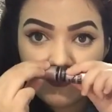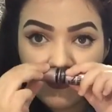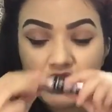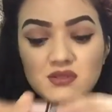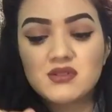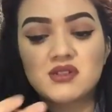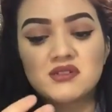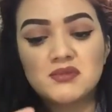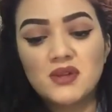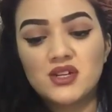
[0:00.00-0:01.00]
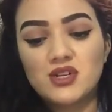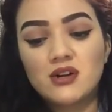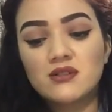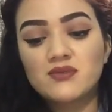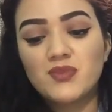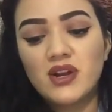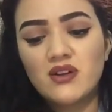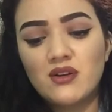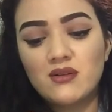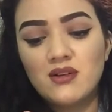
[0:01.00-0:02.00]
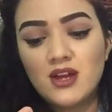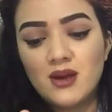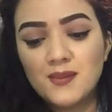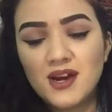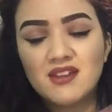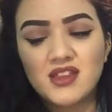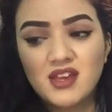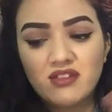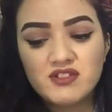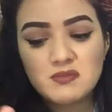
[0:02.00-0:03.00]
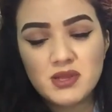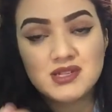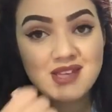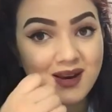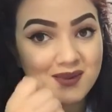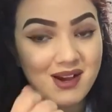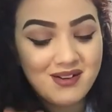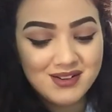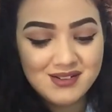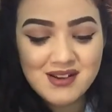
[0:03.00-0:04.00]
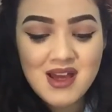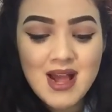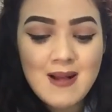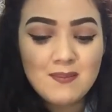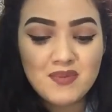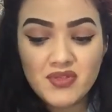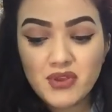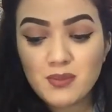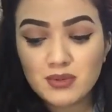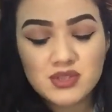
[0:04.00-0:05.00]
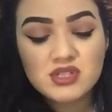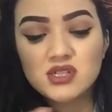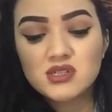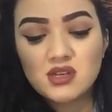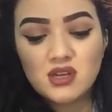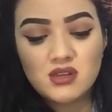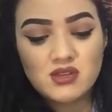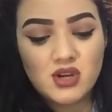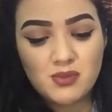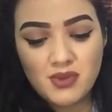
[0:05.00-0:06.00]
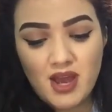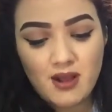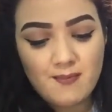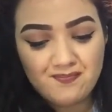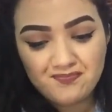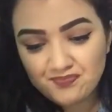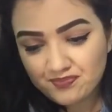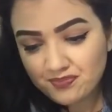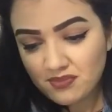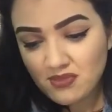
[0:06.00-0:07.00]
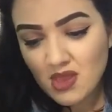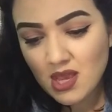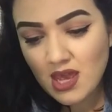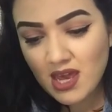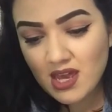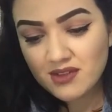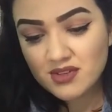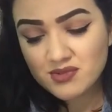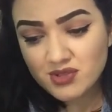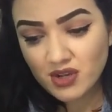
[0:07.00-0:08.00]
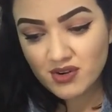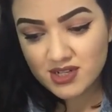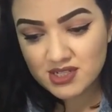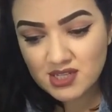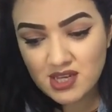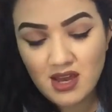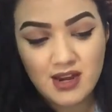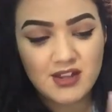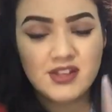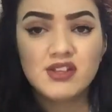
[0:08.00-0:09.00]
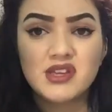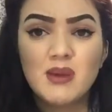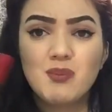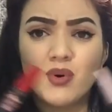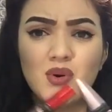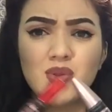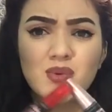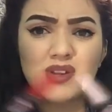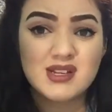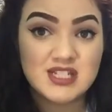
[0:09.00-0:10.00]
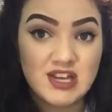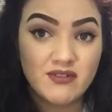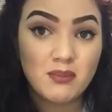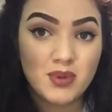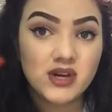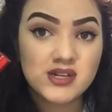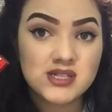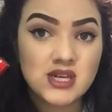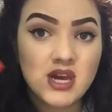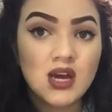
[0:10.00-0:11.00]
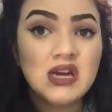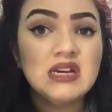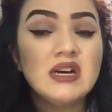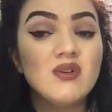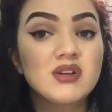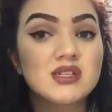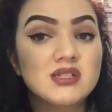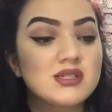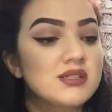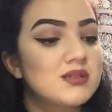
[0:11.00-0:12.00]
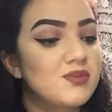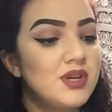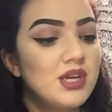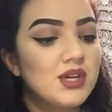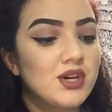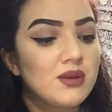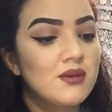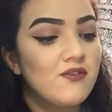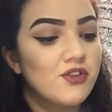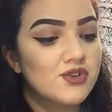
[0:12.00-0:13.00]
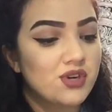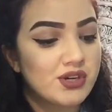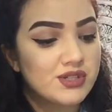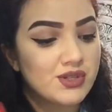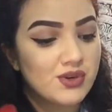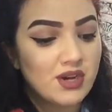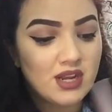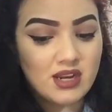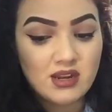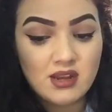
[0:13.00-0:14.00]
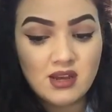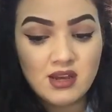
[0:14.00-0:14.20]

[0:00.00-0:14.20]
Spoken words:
This one doesn't smell like chocolate, but I don't know. I'm kind of thinking they smell the same now. But they're both just in dark black. And this one's all crusty, and I think they both were, like, $7, which is pretty good for the drugstore, and,